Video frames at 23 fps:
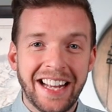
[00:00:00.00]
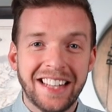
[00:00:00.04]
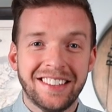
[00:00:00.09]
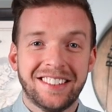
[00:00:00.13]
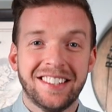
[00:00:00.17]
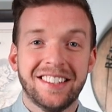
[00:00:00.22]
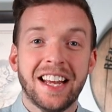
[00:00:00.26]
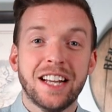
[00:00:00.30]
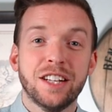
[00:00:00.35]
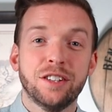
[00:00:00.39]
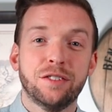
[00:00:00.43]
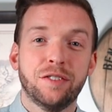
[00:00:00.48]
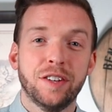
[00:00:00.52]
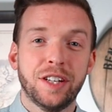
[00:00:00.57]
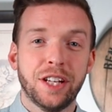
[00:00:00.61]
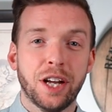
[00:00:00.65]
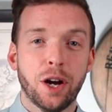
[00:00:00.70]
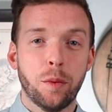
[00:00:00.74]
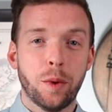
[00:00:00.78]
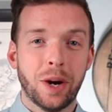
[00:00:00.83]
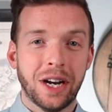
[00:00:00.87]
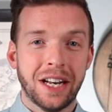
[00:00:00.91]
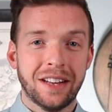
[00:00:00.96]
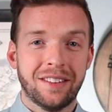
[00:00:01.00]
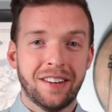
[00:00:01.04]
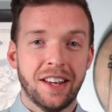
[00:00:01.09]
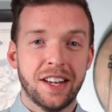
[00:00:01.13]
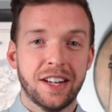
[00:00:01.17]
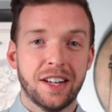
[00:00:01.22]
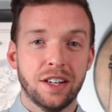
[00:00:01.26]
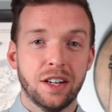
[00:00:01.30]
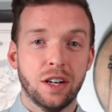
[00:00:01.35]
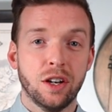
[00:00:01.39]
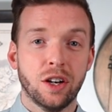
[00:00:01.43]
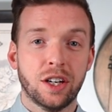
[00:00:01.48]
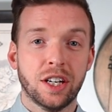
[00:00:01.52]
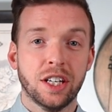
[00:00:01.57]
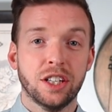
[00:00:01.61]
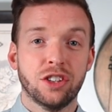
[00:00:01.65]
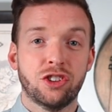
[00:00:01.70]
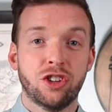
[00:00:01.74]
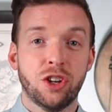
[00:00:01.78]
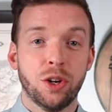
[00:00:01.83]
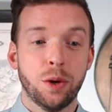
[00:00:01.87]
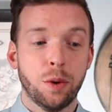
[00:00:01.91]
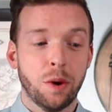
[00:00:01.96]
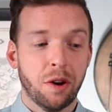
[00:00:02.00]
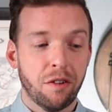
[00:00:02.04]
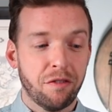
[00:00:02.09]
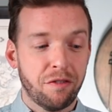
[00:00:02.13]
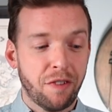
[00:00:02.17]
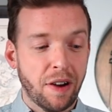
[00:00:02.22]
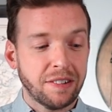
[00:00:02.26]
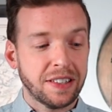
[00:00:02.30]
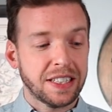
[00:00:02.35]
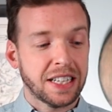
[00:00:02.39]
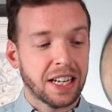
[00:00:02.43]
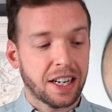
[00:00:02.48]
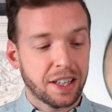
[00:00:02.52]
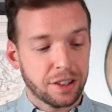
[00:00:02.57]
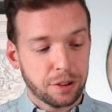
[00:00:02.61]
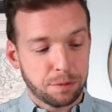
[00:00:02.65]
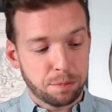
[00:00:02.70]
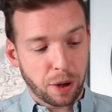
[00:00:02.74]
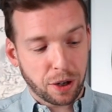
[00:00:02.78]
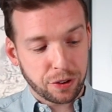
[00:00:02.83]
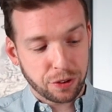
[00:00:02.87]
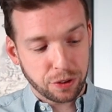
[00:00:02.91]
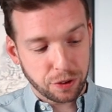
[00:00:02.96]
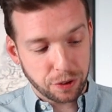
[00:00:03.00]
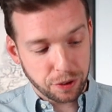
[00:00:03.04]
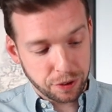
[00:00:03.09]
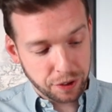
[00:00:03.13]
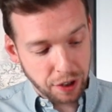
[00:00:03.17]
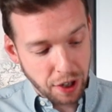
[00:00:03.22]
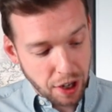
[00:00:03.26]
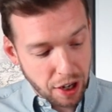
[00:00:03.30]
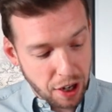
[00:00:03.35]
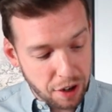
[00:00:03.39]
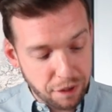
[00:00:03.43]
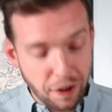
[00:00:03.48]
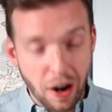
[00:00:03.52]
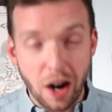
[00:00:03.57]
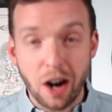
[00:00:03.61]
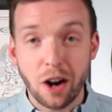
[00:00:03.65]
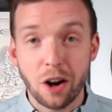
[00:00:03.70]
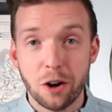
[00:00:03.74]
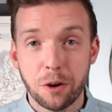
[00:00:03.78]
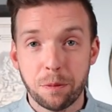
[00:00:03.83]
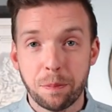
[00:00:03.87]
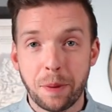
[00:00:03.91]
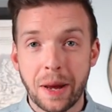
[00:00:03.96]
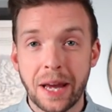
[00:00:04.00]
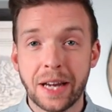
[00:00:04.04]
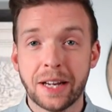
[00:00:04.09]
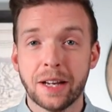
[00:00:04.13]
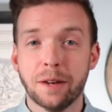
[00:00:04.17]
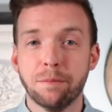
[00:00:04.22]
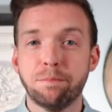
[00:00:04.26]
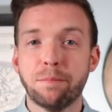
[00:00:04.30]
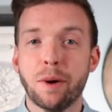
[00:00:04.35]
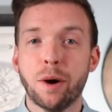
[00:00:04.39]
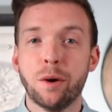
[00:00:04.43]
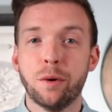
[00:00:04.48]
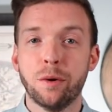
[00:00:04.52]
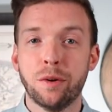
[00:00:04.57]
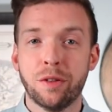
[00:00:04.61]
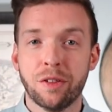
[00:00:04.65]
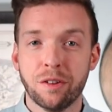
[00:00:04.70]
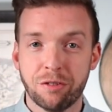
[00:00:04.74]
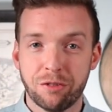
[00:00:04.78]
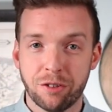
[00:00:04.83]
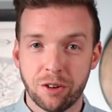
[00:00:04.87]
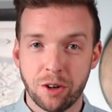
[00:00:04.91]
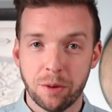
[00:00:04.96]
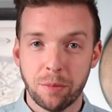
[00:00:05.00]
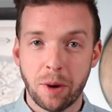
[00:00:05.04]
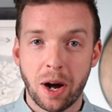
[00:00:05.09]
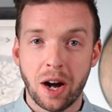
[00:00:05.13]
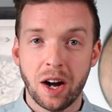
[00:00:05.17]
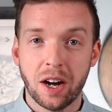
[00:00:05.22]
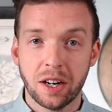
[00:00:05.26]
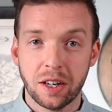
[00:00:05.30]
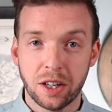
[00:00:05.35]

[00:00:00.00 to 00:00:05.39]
In today's video we're going to take a look at two very nice bottles of Ardbeg, both from